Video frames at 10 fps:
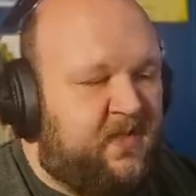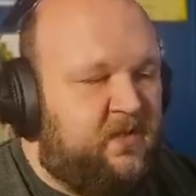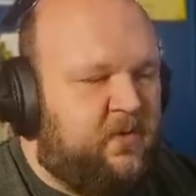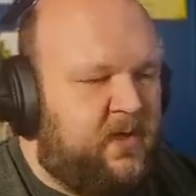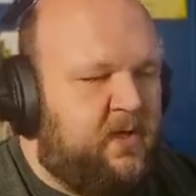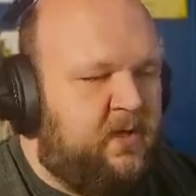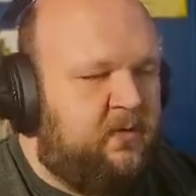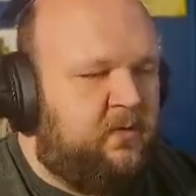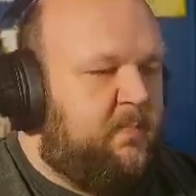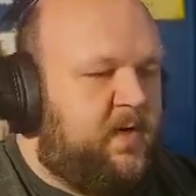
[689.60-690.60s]
you can
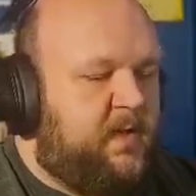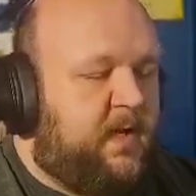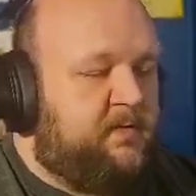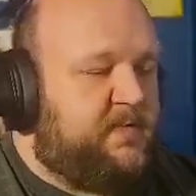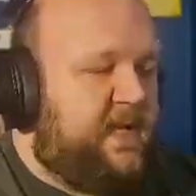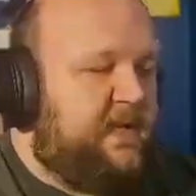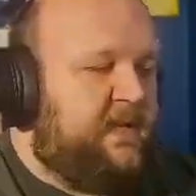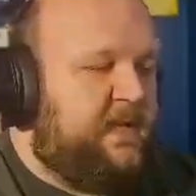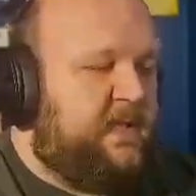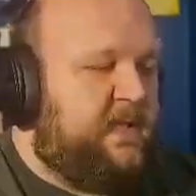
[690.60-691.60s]
do. But like I was saying,
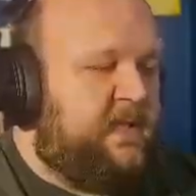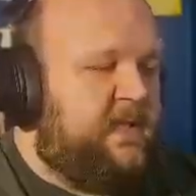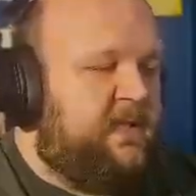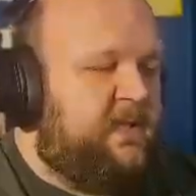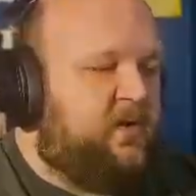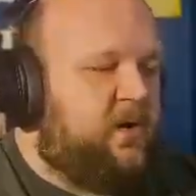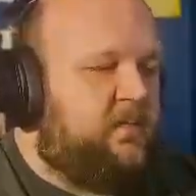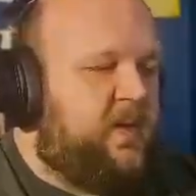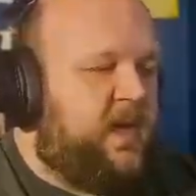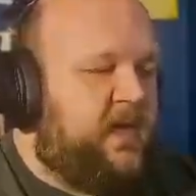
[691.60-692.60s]
the Dark
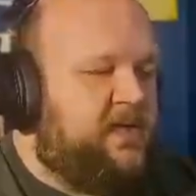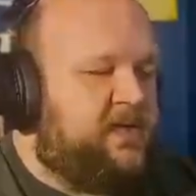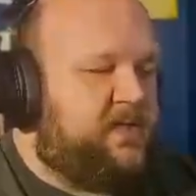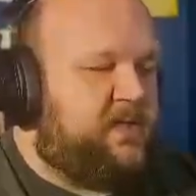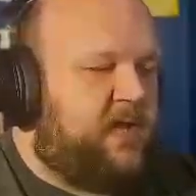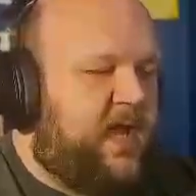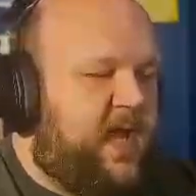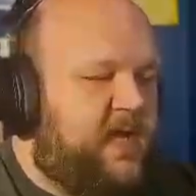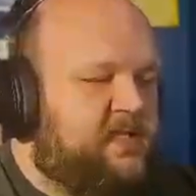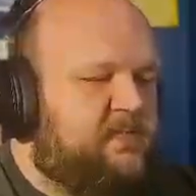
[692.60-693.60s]
Mage
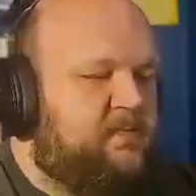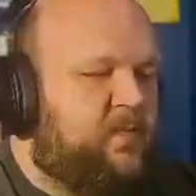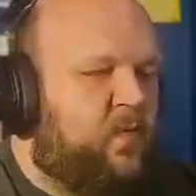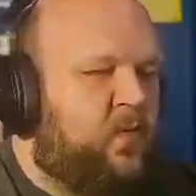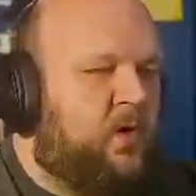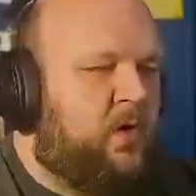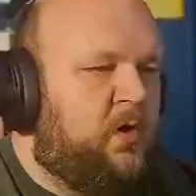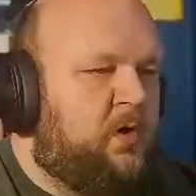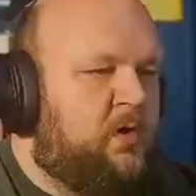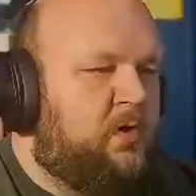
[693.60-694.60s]
has
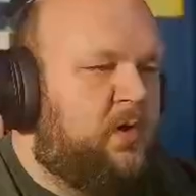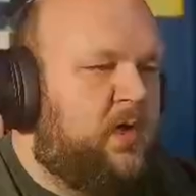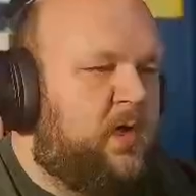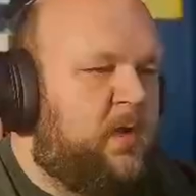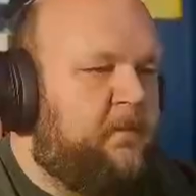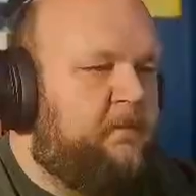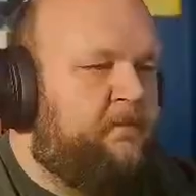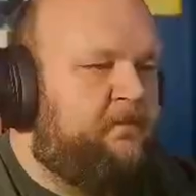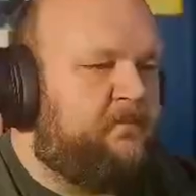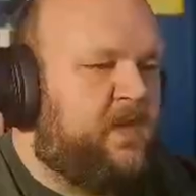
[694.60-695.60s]
more
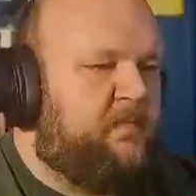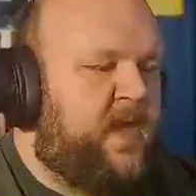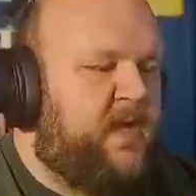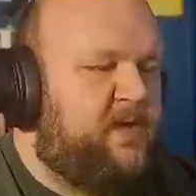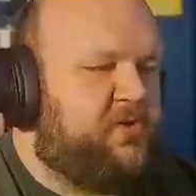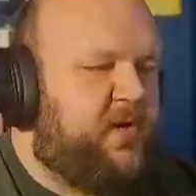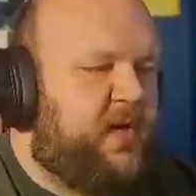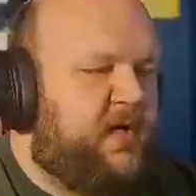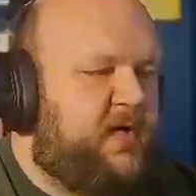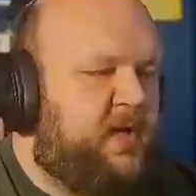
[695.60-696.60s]

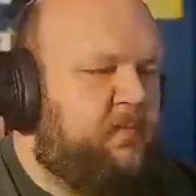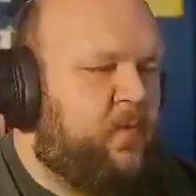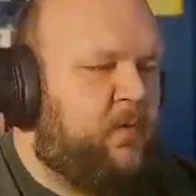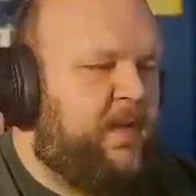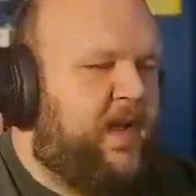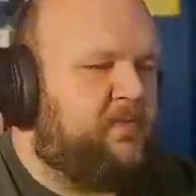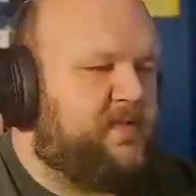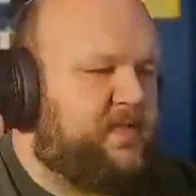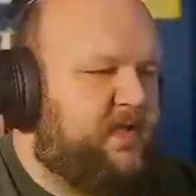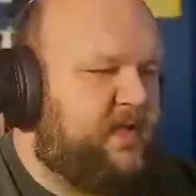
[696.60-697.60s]
penetrating and more
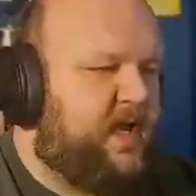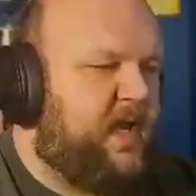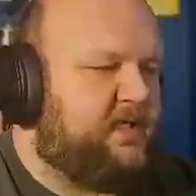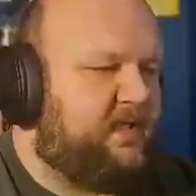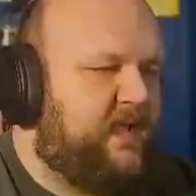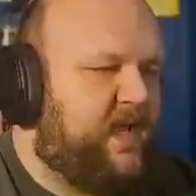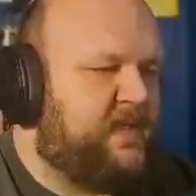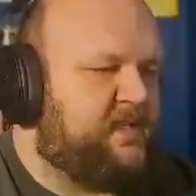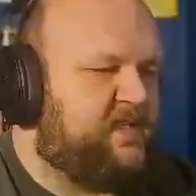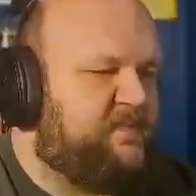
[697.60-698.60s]
bouncing attacks. Like, it
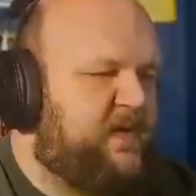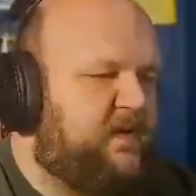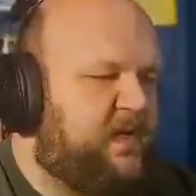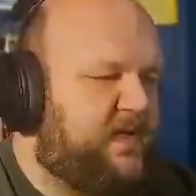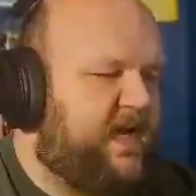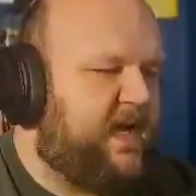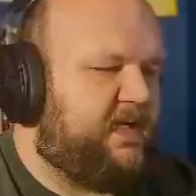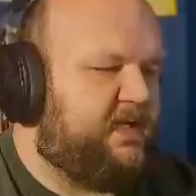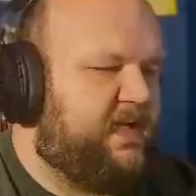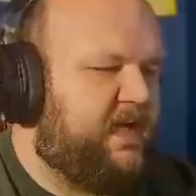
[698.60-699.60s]
has a spear attack
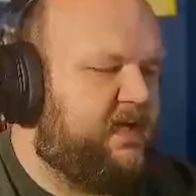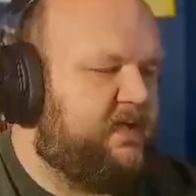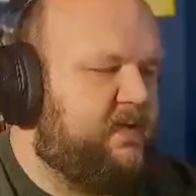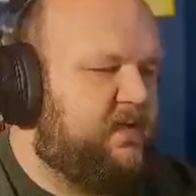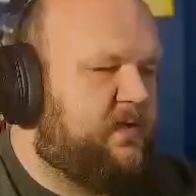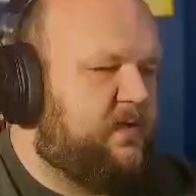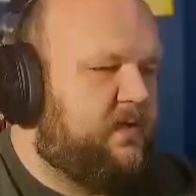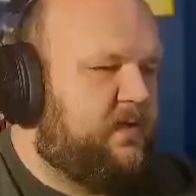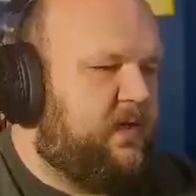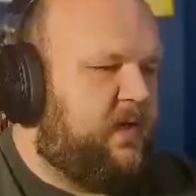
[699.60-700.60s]
that
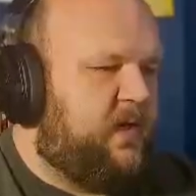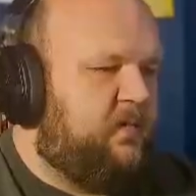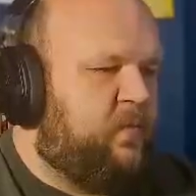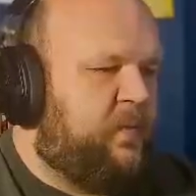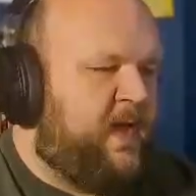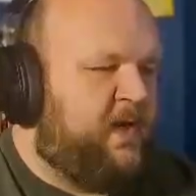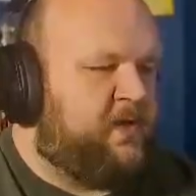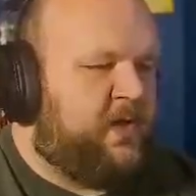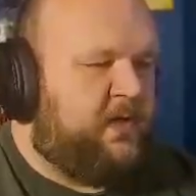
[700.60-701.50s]
will penetrate